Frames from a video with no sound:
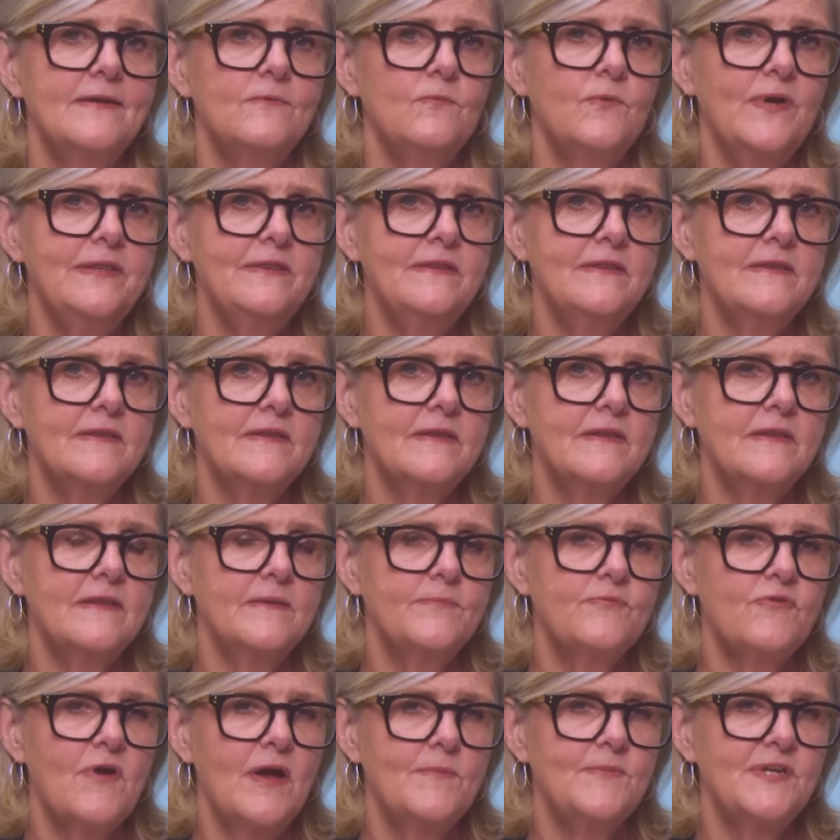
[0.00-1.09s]
When the
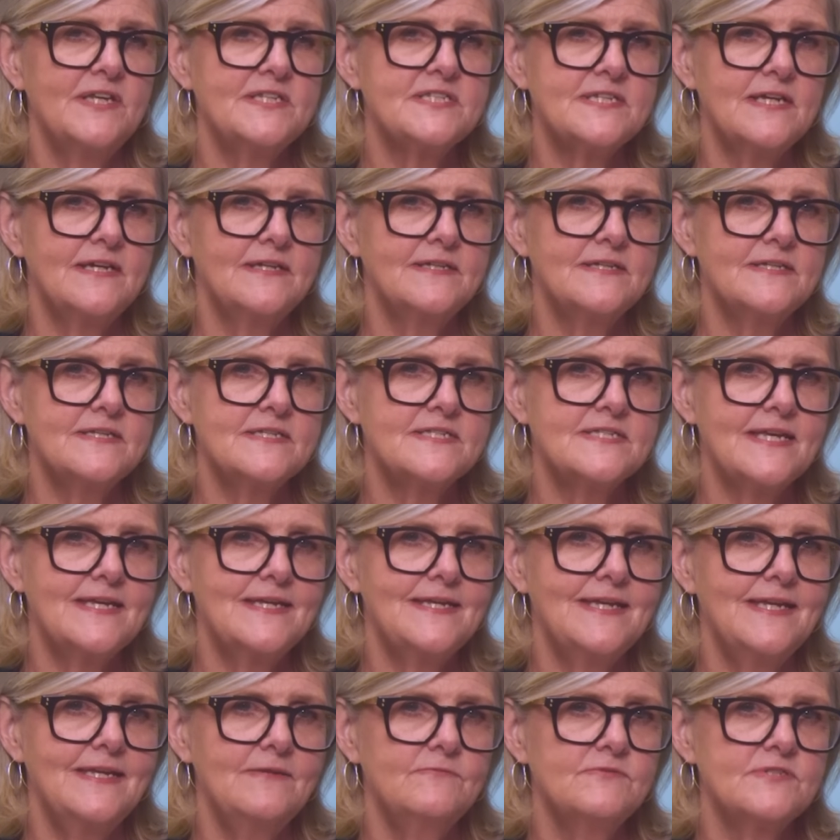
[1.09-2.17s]
Prime Minister
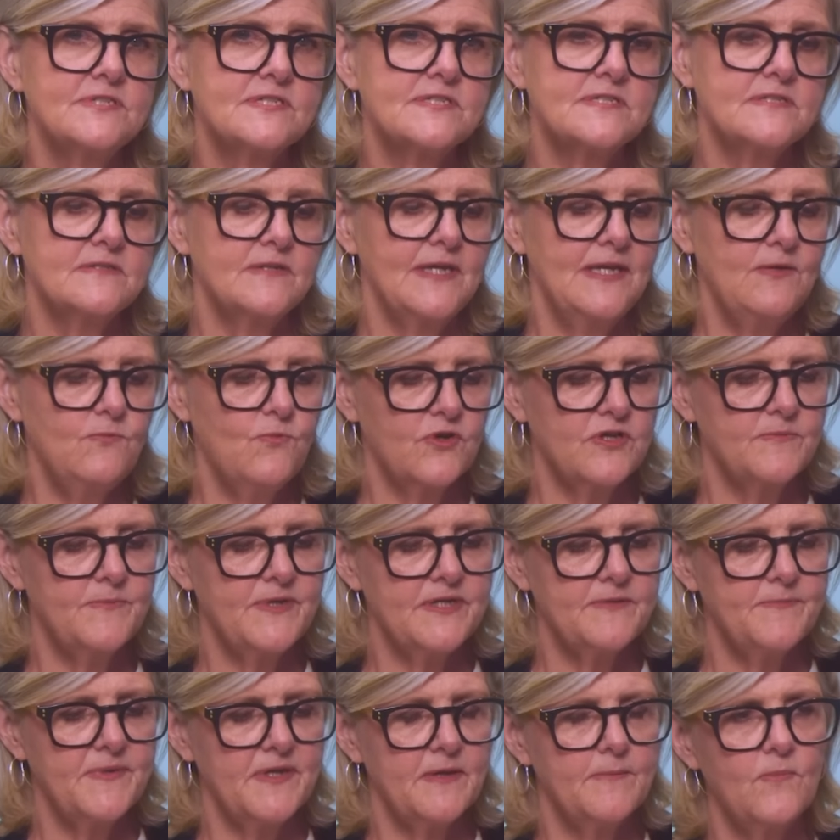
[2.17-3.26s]
said he wanted me
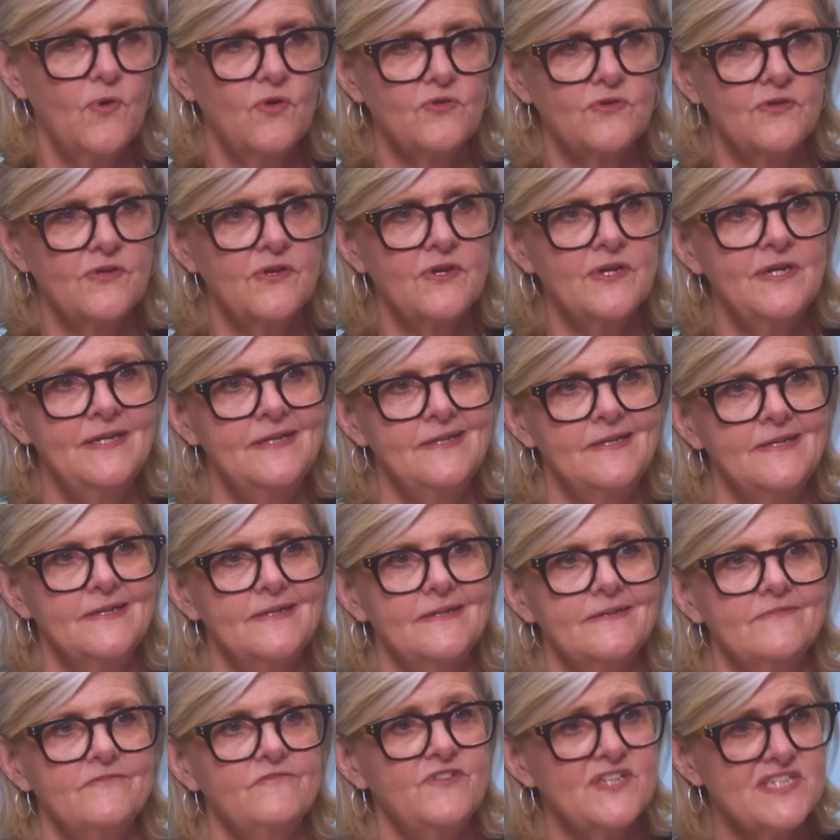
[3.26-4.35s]
to be a modern,
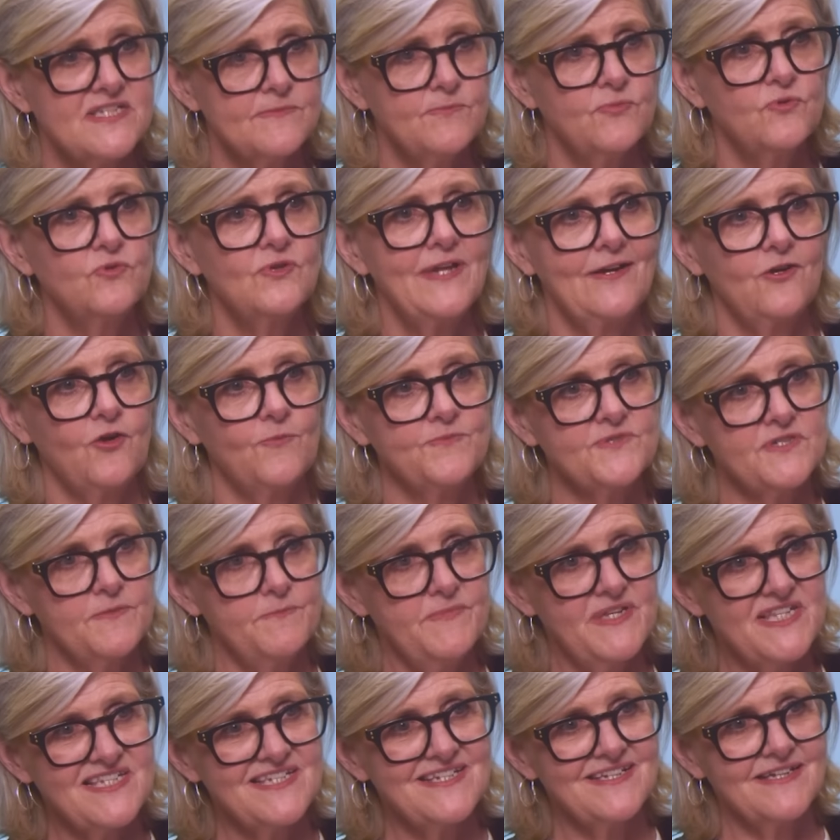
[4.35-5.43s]
visible and
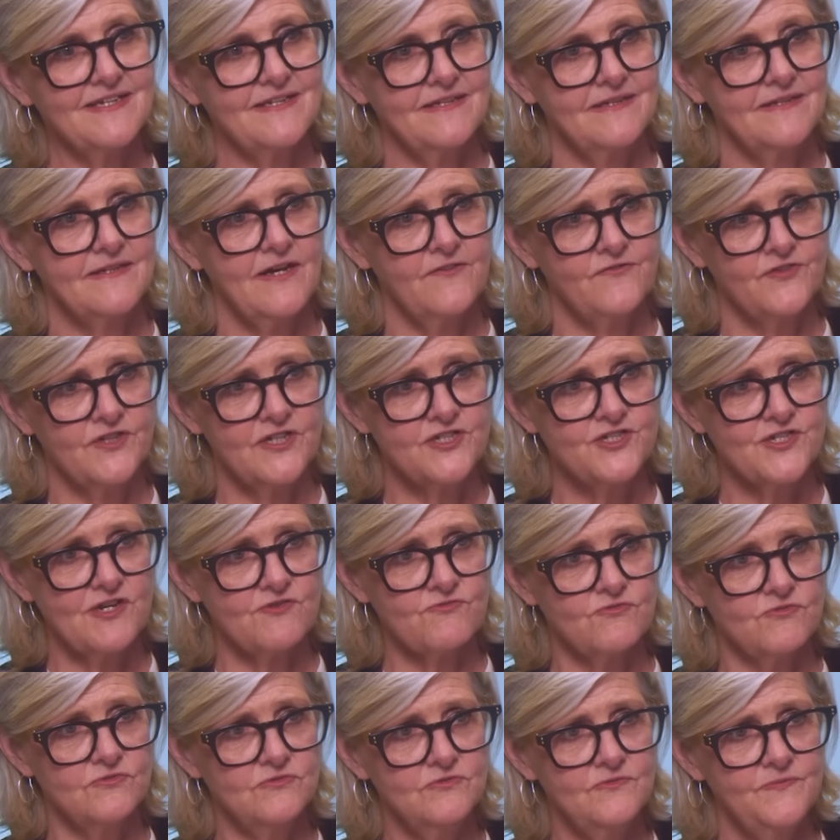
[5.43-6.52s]
optimistic
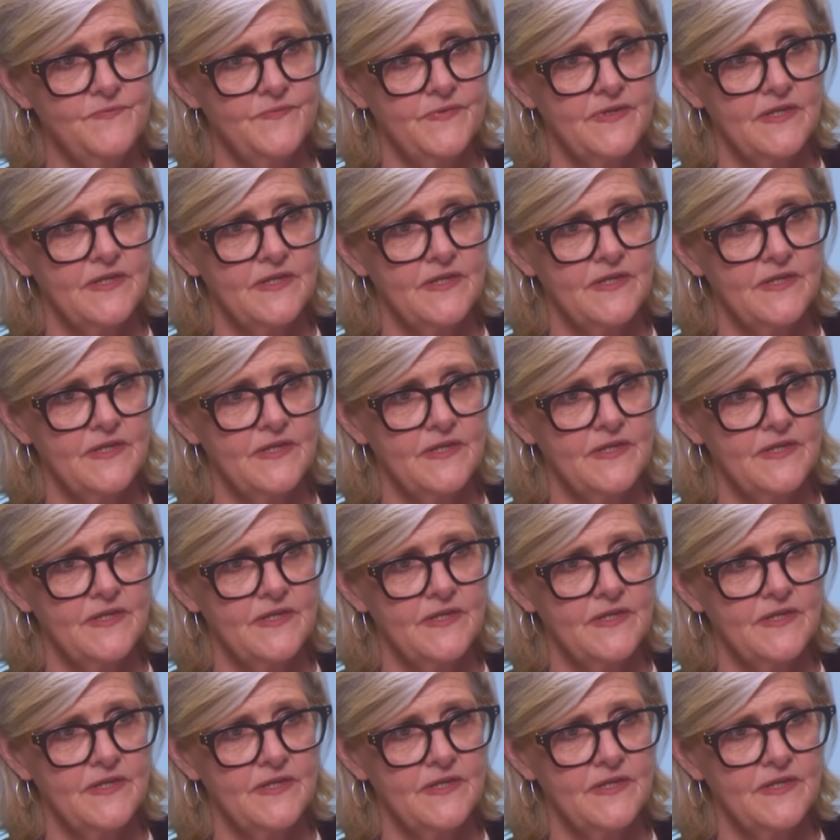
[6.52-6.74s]
Governor-General,